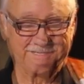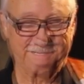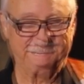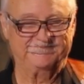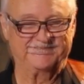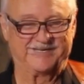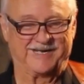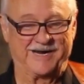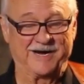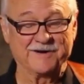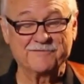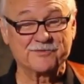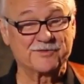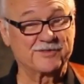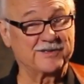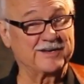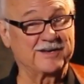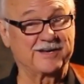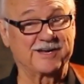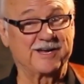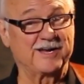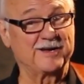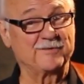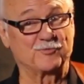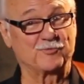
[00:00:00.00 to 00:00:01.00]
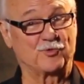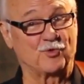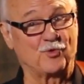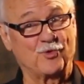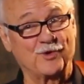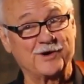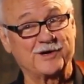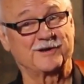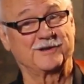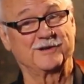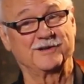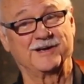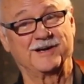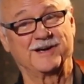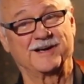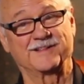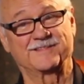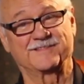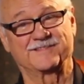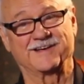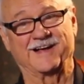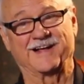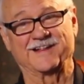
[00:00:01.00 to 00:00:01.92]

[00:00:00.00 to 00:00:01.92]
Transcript: And everything came quickly. I